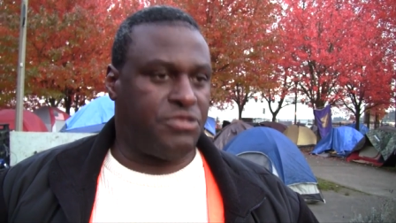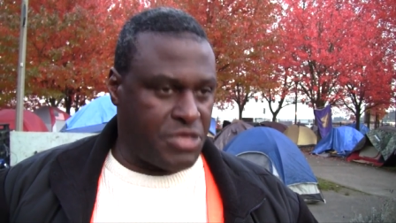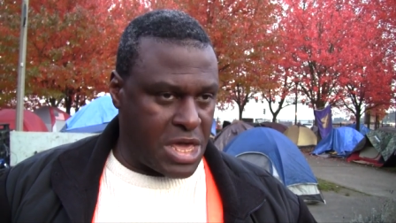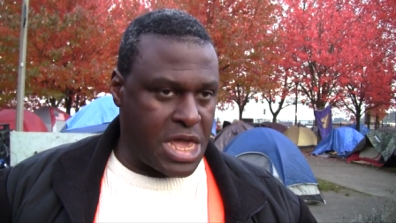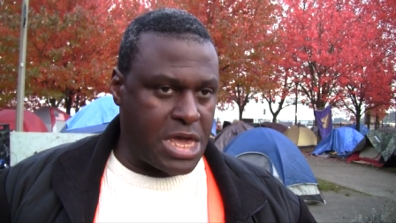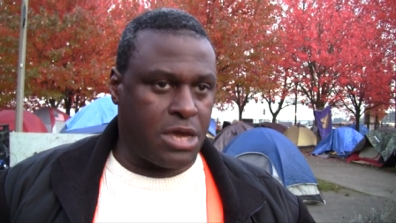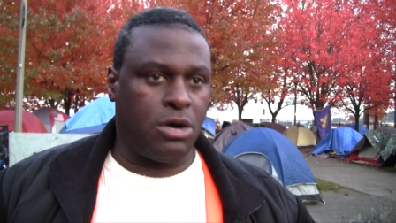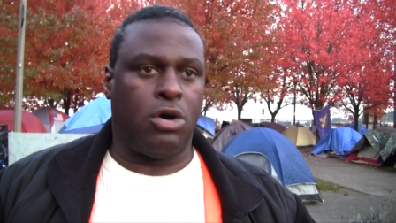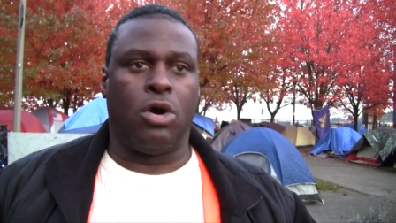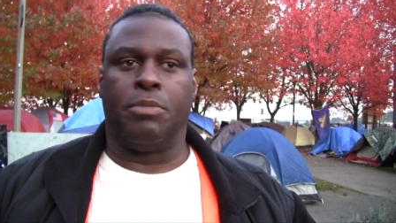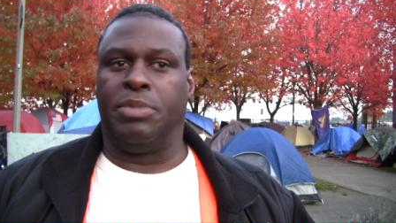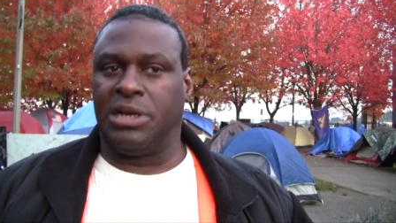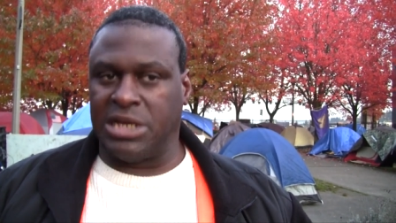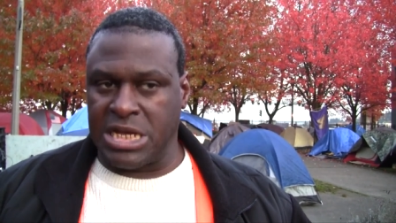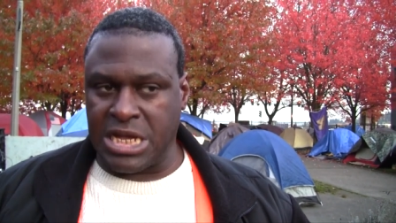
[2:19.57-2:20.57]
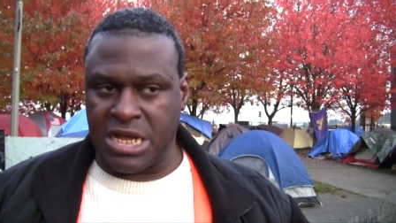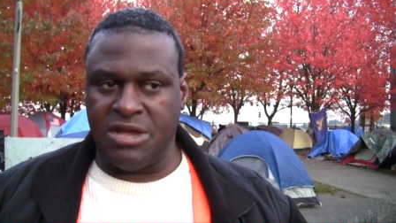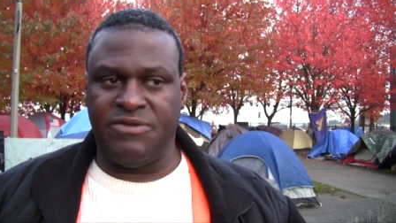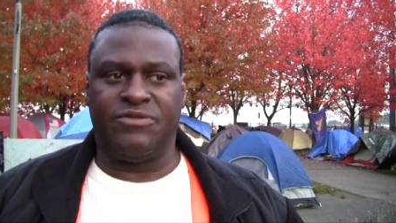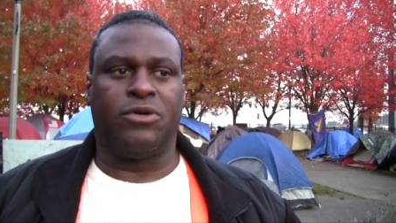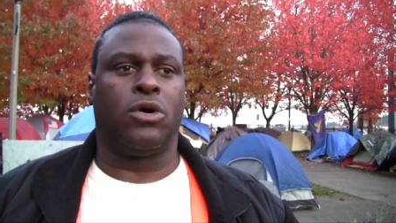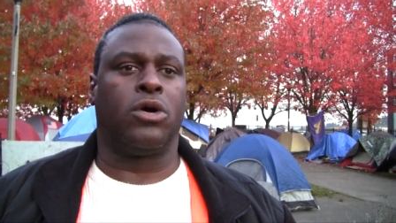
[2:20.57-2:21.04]
think or
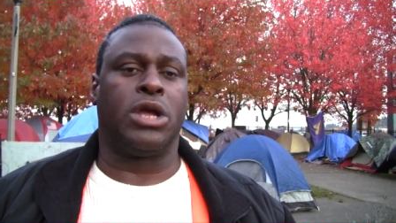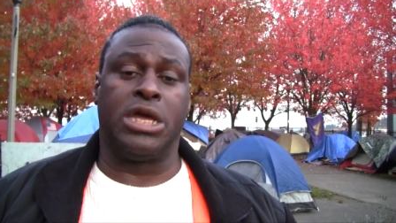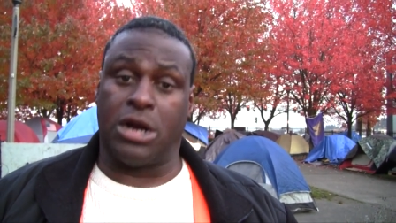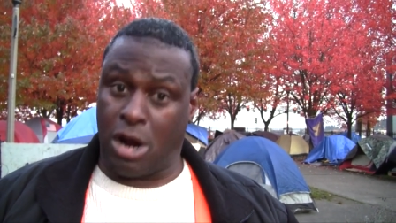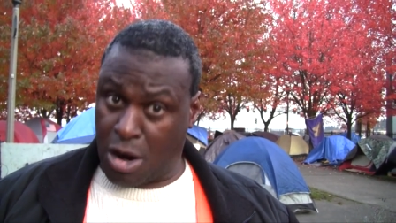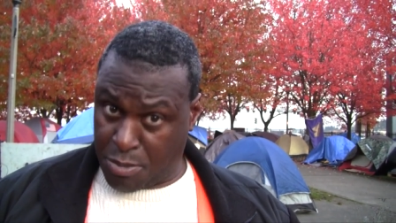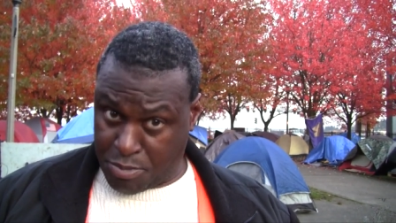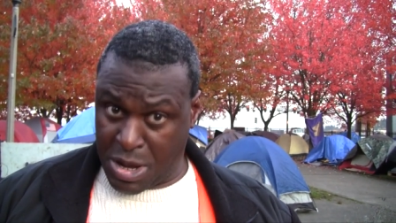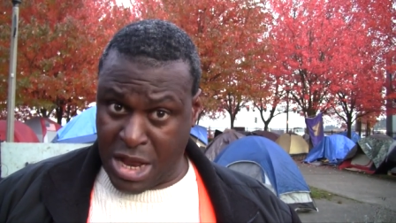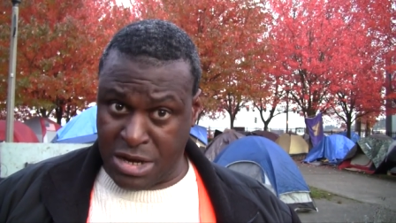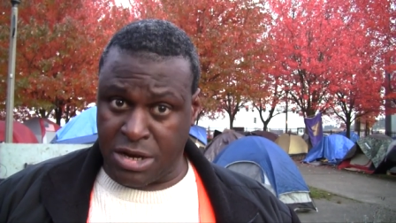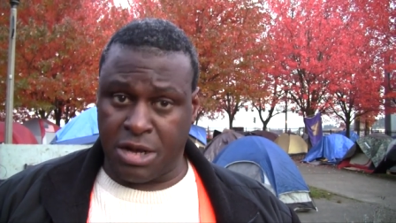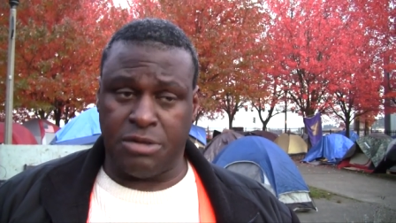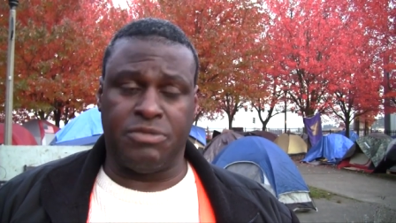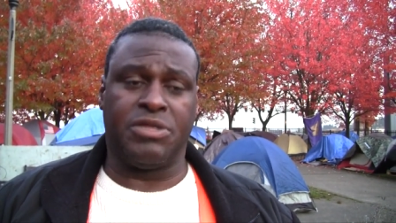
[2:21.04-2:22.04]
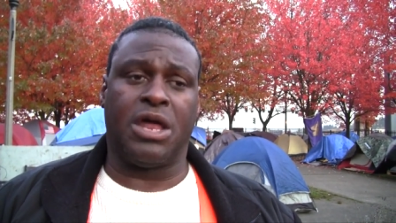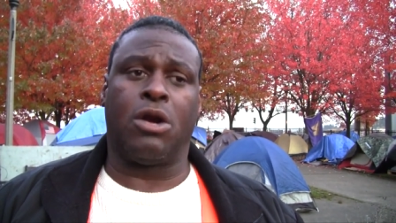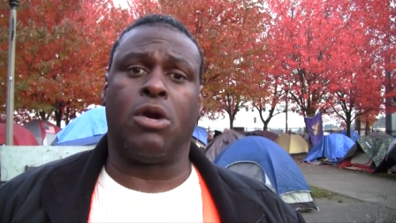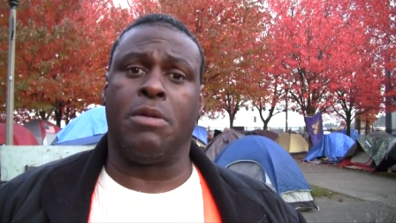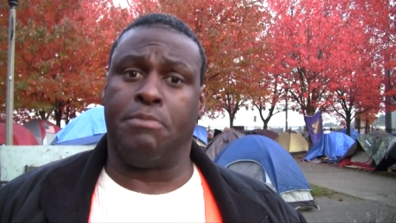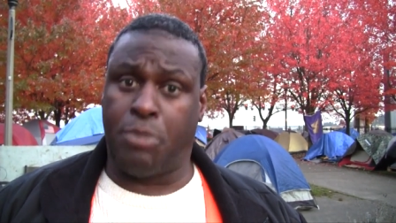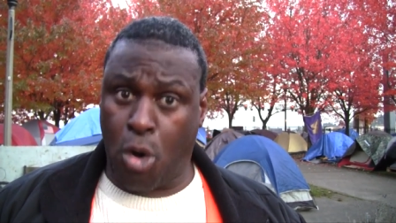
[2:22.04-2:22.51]
believe or in our opinion that
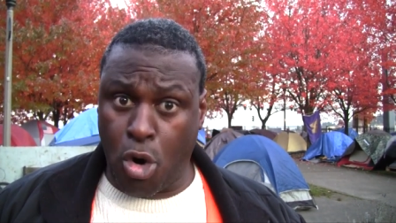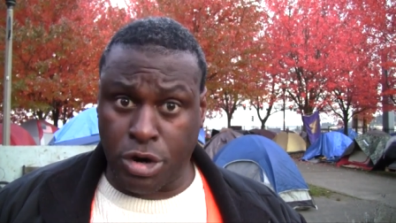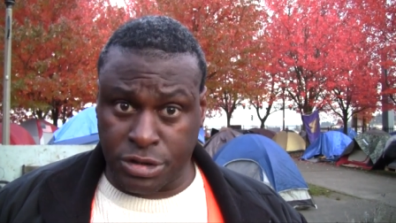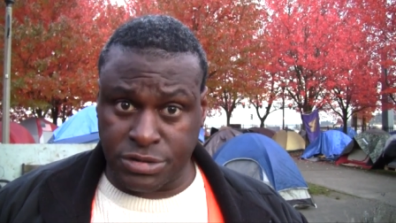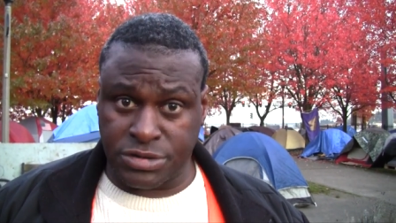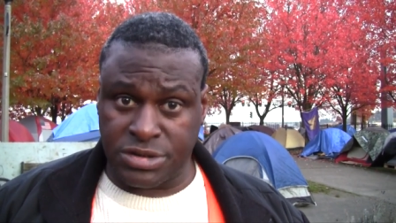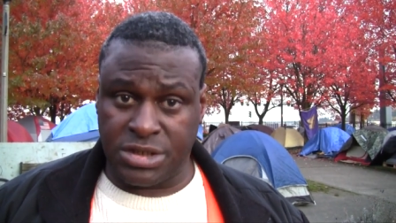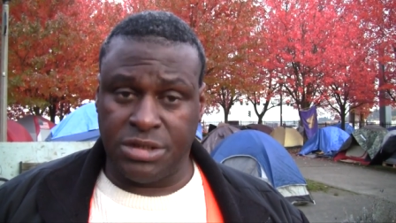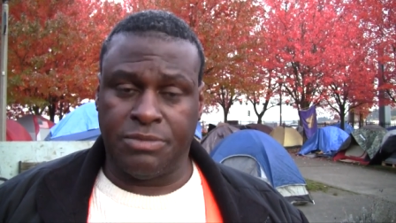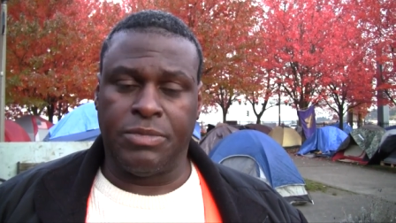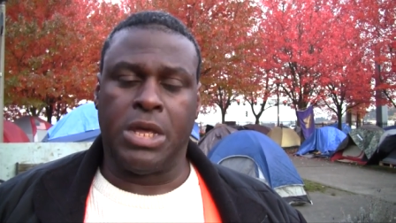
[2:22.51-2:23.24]
are important